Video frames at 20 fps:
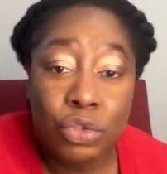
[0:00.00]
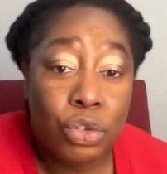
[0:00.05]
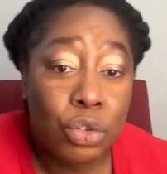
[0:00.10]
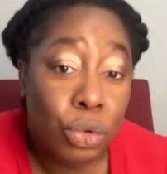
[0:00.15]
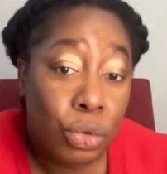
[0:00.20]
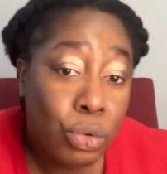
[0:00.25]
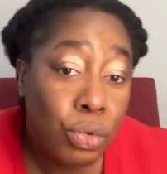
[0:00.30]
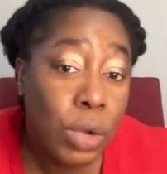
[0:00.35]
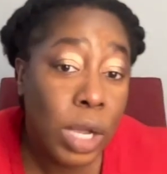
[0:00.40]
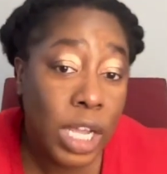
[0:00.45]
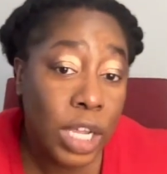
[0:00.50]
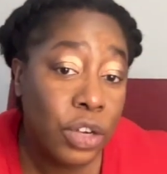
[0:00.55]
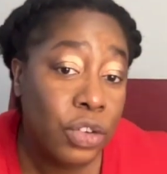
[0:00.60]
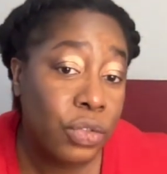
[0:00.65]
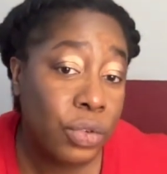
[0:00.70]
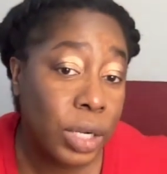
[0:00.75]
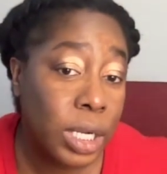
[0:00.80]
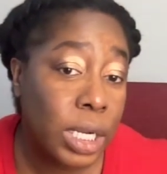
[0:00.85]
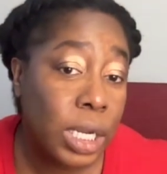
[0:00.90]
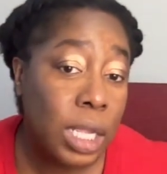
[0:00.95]
two
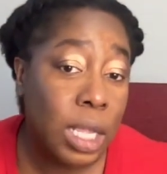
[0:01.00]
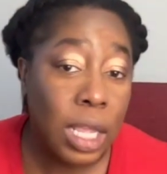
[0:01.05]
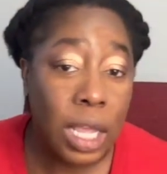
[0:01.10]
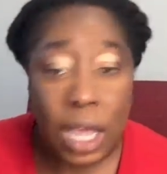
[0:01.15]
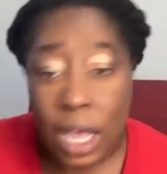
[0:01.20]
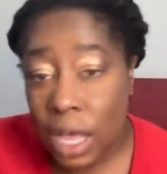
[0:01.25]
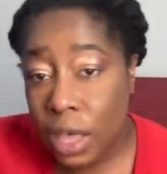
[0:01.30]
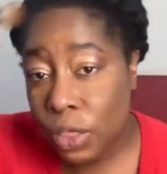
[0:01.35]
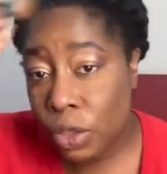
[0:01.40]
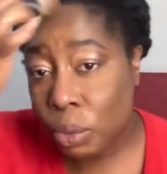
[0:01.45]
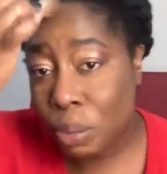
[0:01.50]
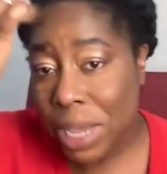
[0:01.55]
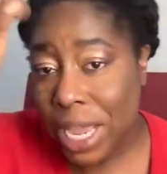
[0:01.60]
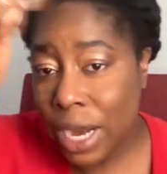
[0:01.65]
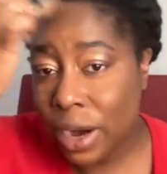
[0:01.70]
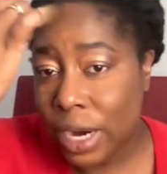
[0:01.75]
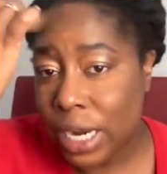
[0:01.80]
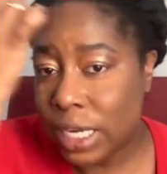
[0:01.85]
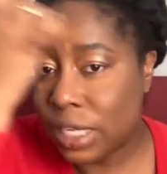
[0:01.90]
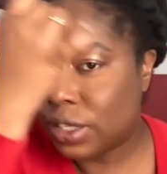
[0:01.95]
hundred other
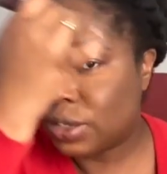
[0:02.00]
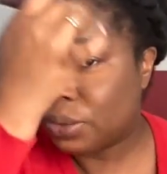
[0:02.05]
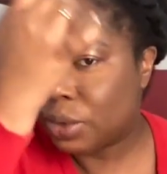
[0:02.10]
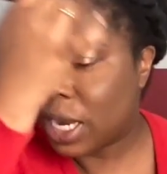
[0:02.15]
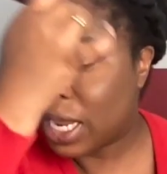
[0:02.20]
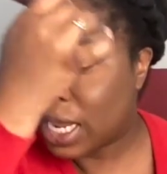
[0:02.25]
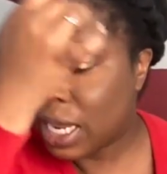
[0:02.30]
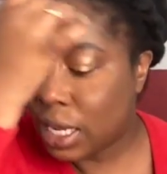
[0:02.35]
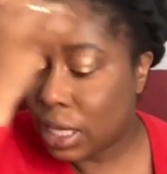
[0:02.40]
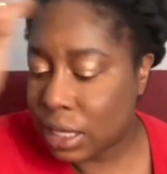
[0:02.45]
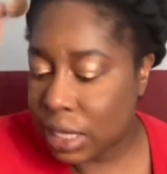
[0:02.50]
parrots, right?